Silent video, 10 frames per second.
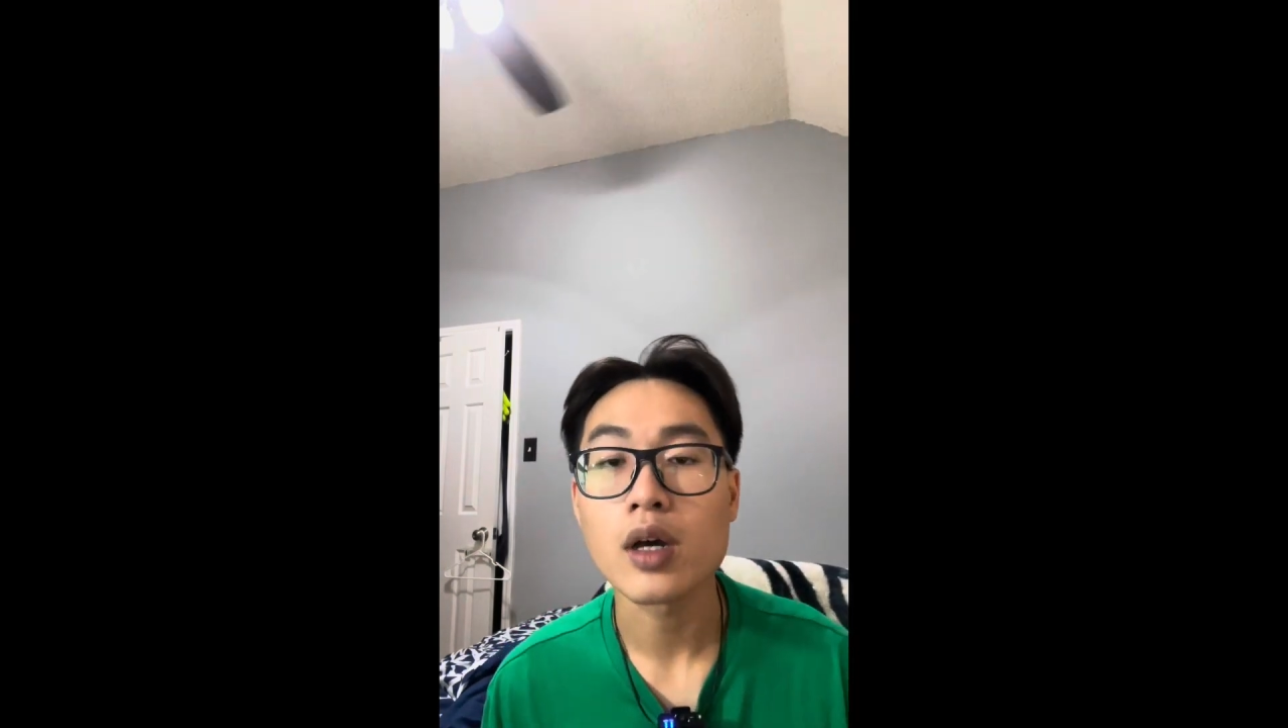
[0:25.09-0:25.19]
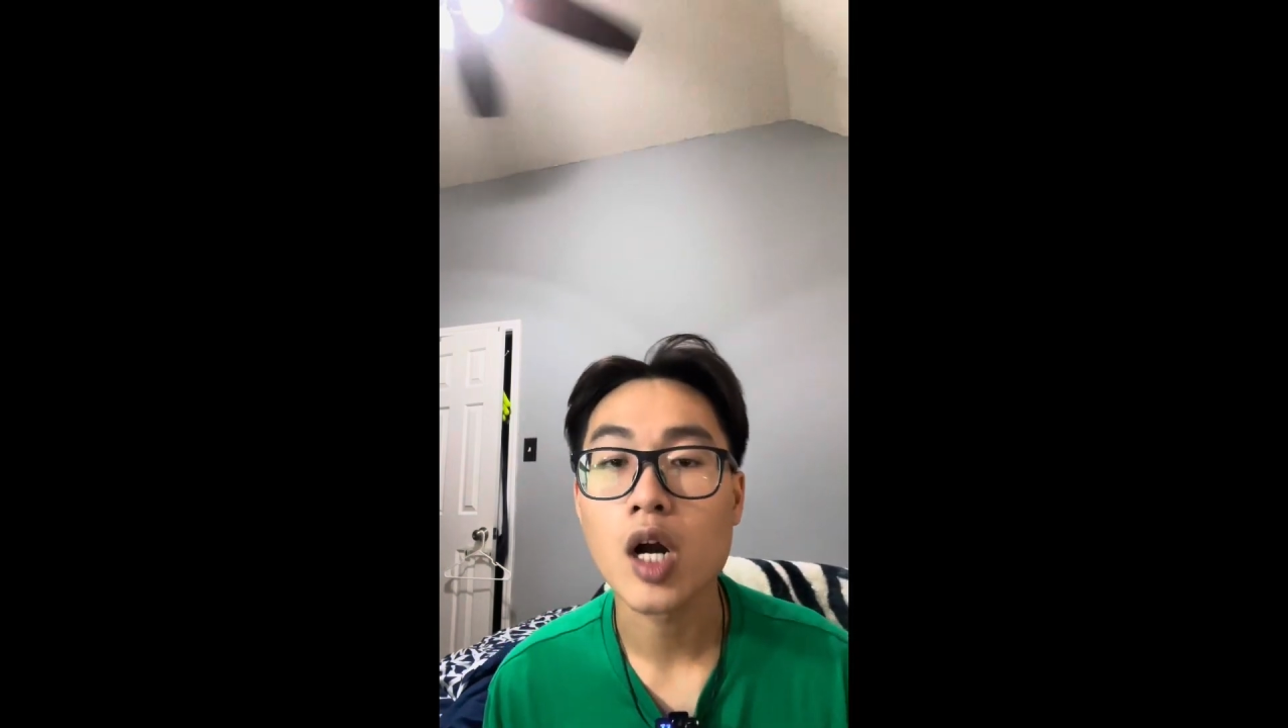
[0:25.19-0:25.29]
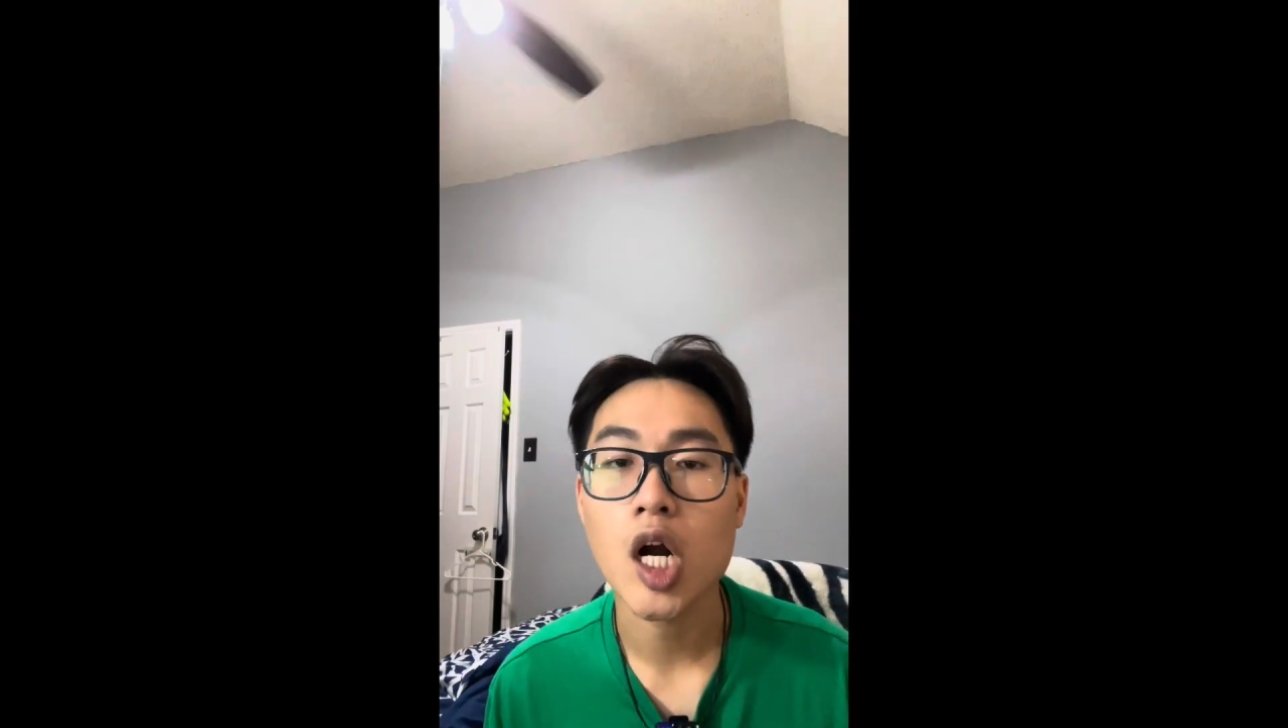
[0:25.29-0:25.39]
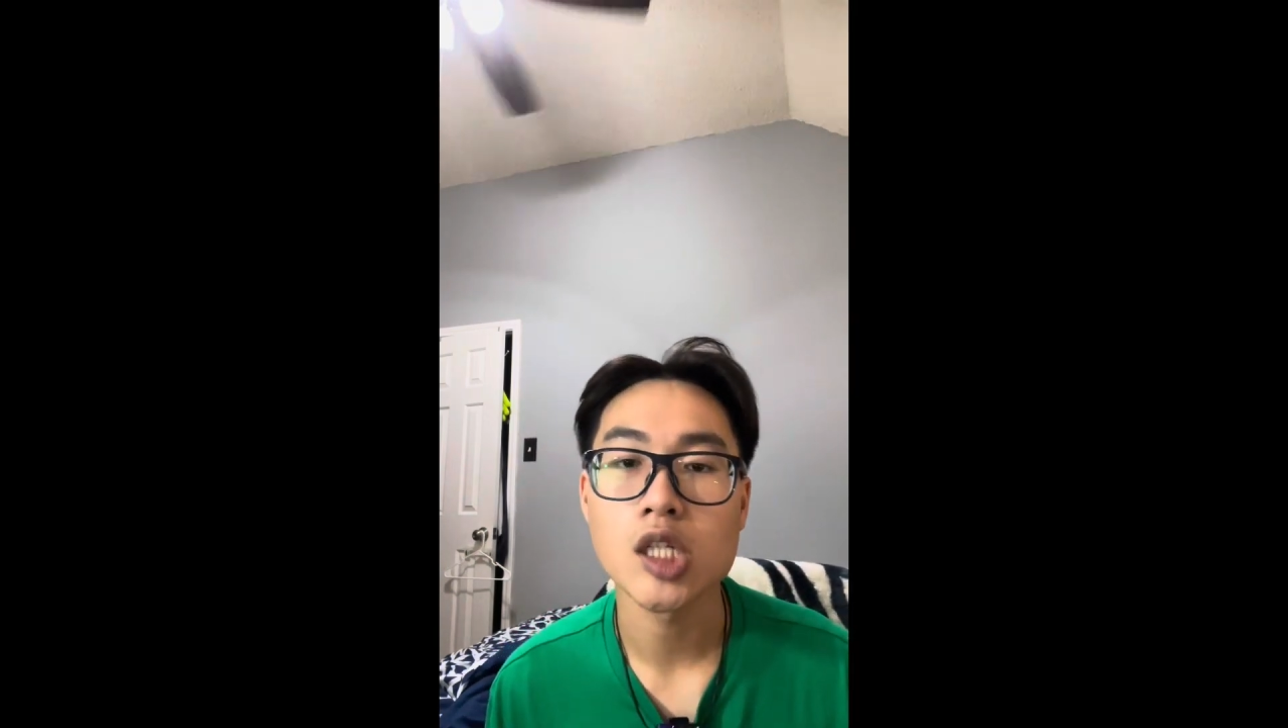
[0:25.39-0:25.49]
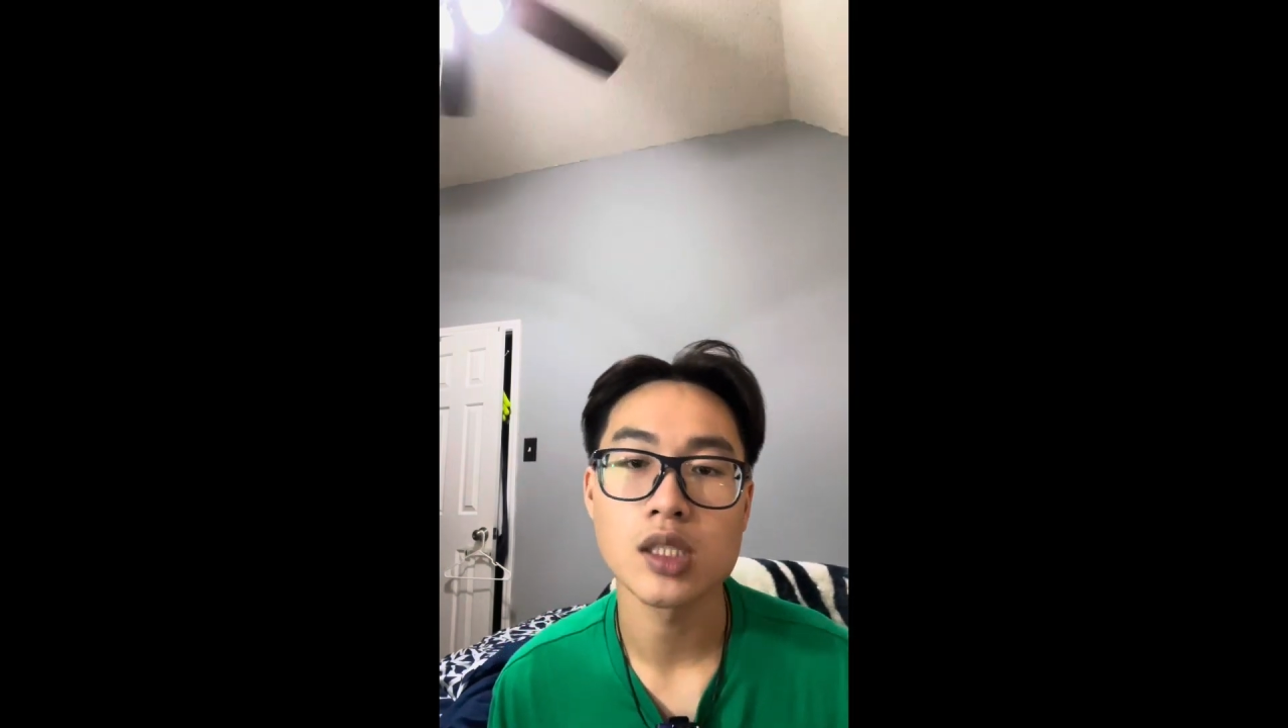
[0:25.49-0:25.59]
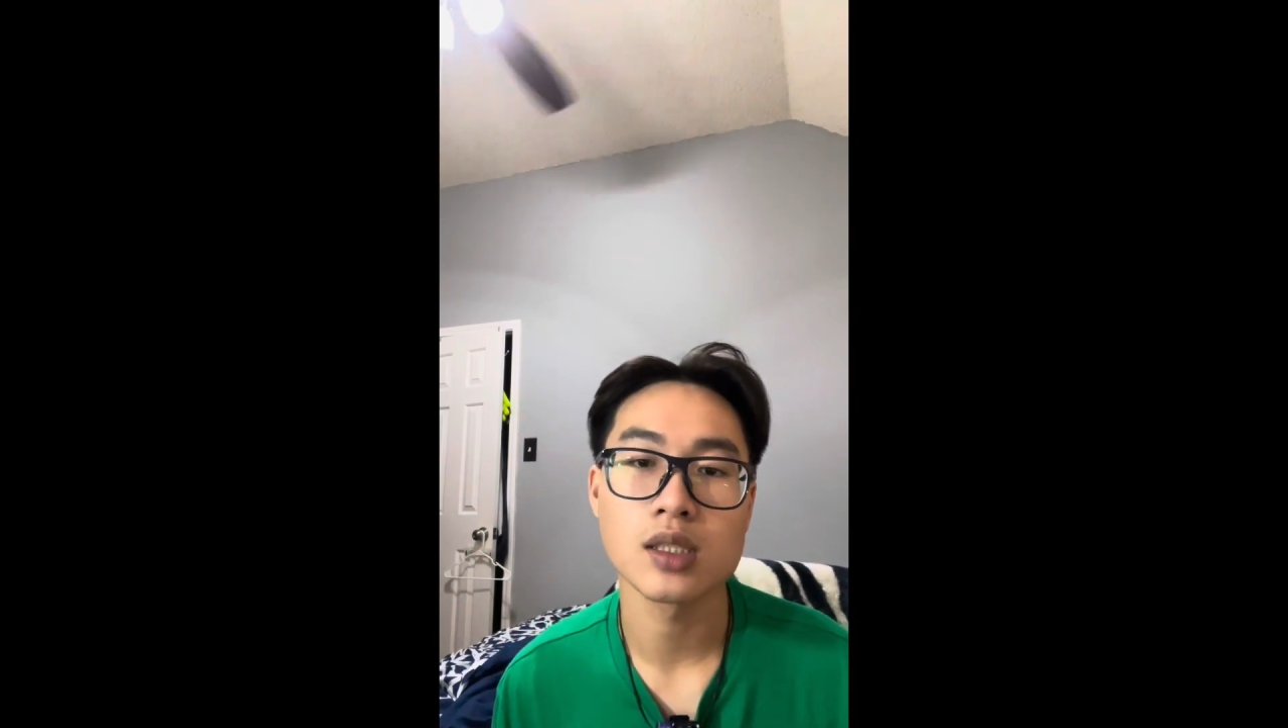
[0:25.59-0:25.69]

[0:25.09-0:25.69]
cars is